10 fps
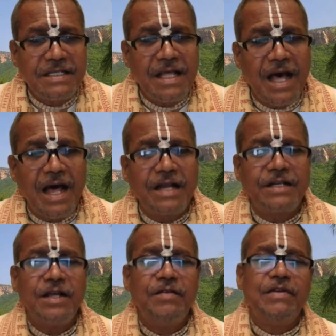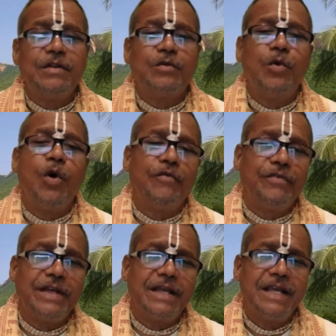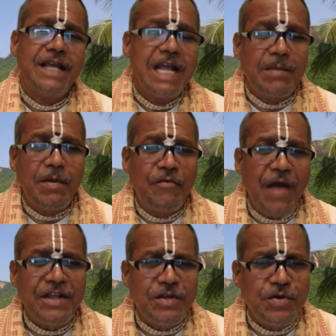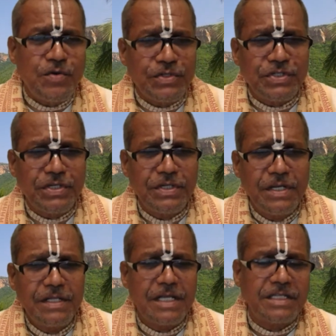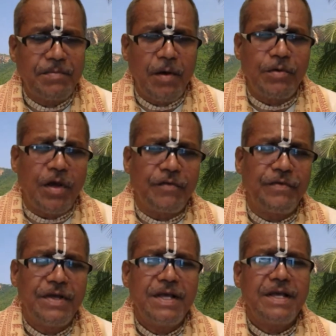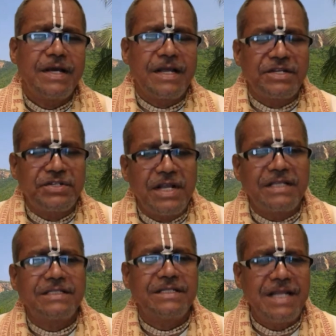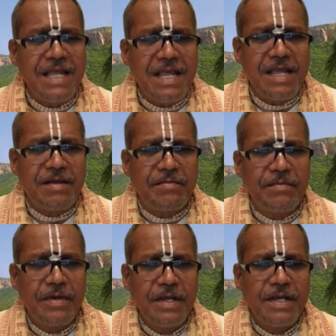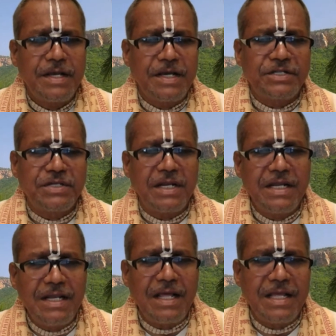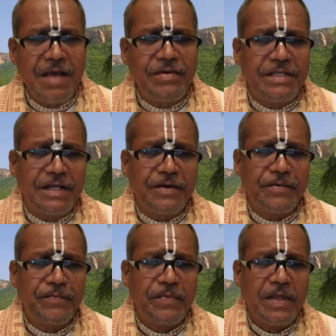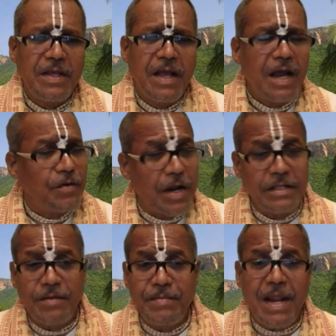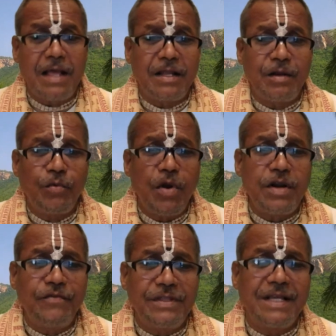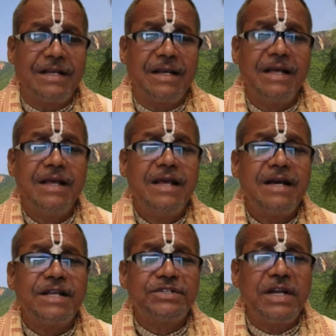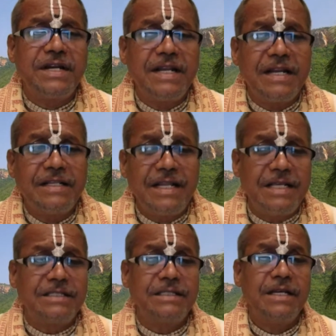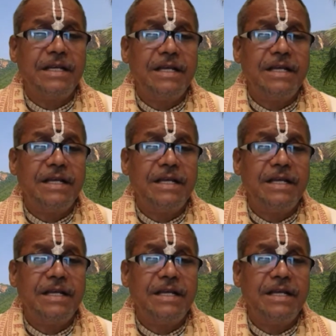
in the heart will go away. It will be vanquished. There's the power of Krishna's name, Krishna Lila, everything. And another miracle, wonderful thing Krishna did. That is,